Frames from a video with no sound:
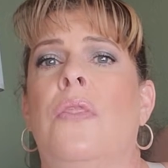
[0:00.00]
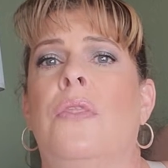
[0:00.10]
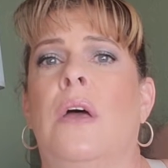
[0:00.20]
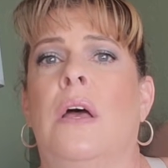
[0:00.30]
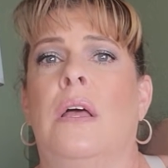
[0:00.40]

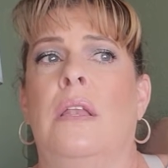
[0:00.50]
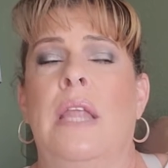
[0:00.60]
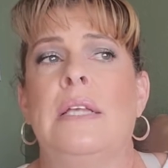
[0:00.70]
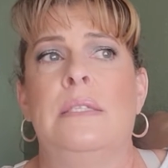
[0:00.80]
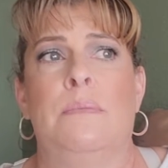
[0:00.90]
The
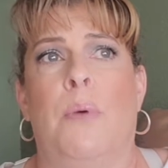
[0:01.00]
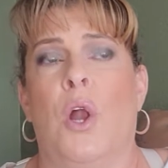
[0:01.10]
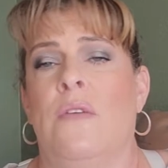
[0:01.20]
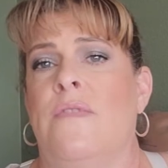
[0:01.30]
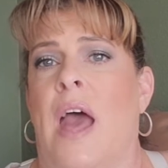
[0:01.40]
next part
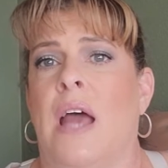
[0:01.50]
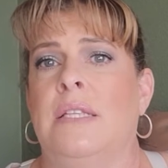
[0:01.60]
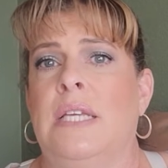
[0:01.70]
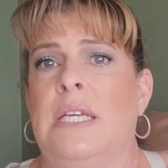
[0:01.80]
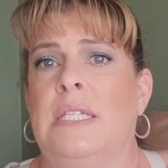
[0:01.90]
of that
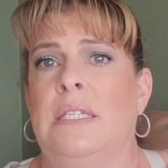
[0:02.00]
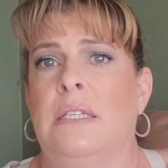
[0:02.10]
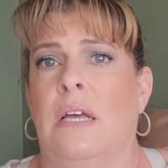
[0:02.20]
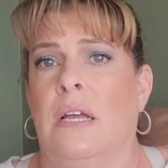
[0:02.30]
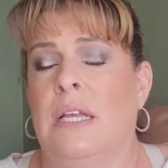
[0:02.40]
is,
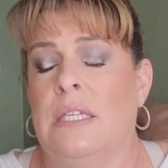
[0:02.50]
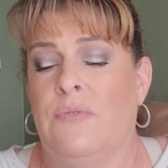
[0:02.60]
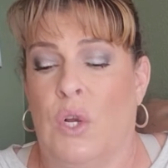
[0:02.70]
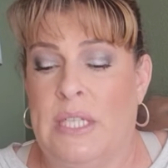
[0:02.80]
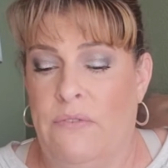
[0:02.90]
as
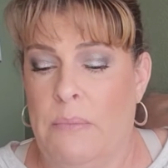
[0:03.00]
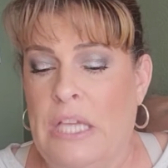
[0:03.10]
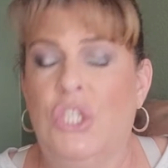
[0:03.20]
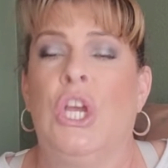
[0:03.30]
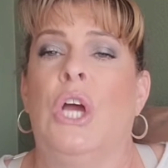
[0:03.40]
far as
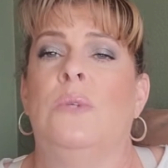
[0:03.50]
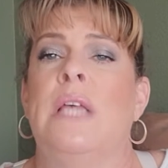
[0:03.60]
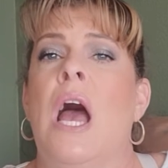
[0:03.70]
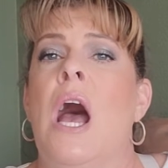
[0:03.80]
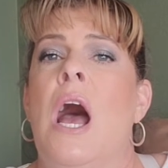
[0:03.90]
information goes,
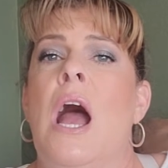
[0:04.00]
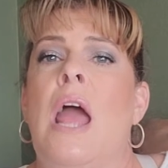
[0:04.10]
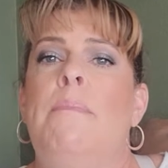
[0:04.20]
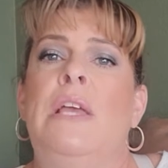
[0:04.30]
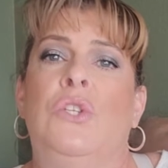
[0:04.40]

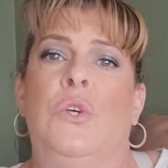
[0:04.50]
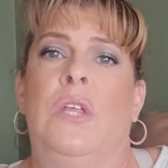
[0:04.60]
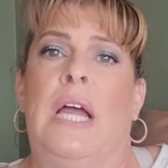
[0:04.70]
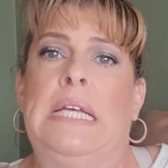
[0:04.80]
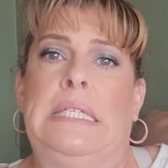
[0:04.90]
I make sure that
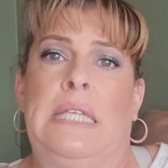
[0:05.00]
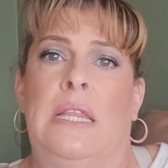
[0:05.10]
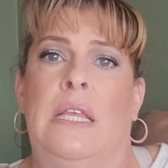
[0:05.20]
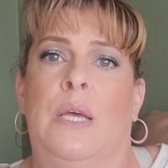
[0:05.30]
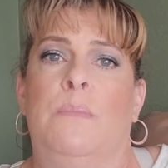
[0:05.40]
I
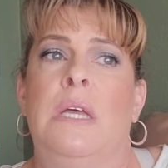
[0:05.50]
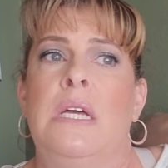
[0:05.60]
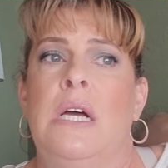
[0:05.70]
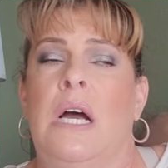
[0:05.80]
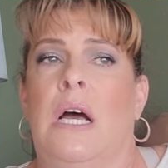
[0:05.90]
send them
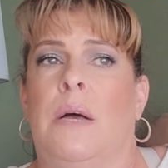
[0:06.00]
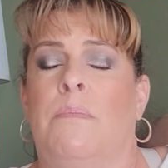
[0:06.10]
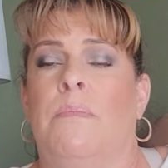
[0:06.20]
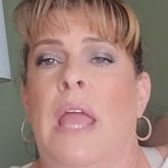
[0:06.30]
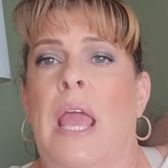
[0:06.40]

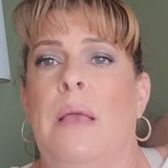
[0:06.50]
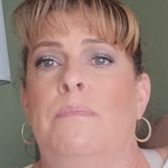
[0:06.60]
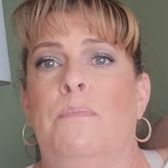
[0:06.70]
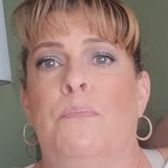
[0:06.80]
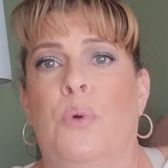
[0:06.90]
a
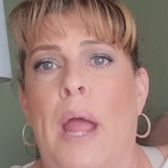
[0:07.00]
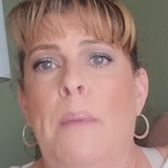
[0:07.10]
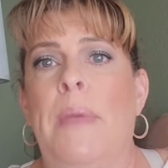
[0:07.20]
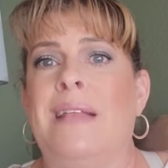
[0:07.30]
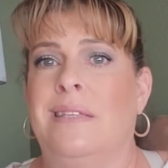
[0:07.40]
prep and